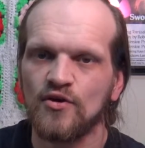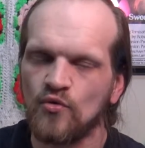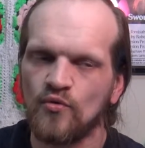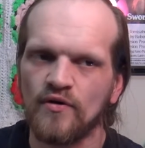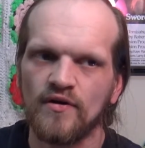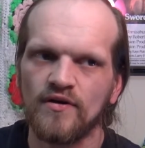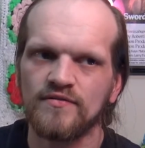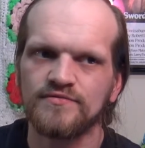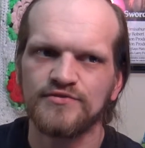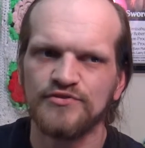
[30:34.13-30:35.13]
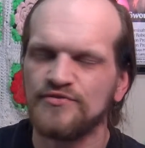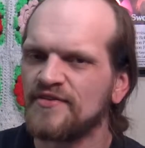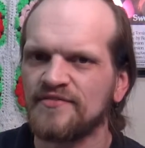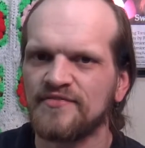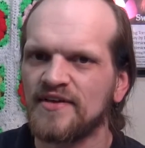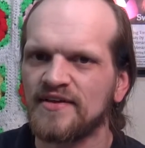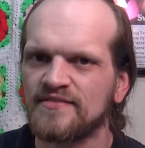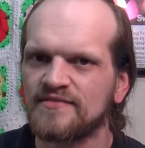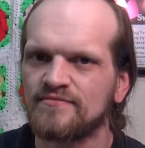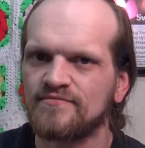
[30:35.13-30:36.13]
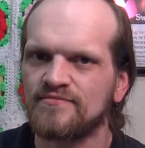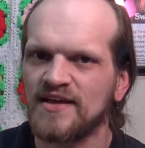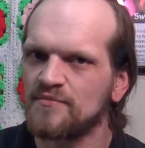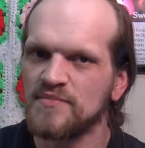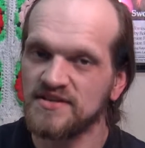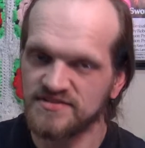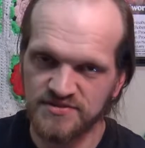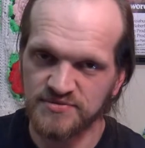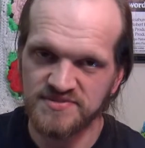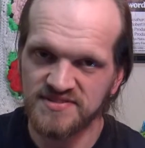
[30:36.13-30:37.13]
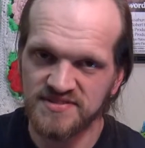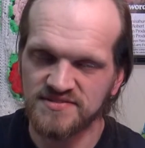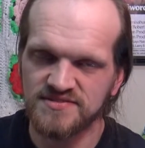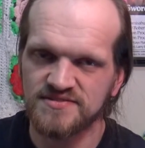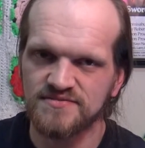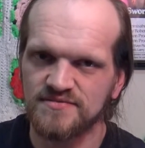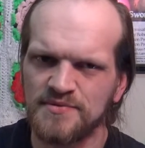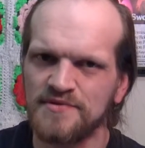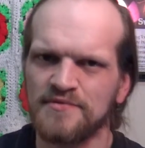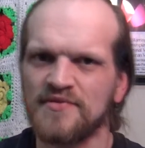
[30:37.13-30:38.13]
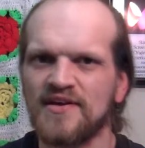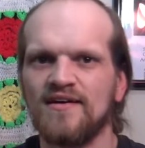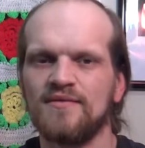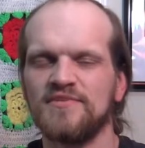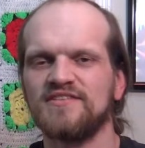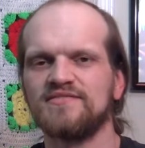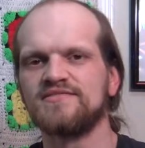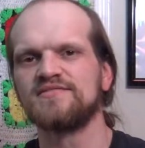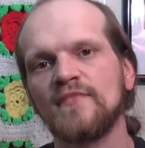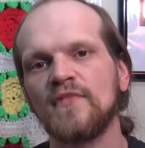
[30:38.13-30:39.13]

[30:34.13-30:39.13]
Or do you think that that makes no sense? Let me know in the comments.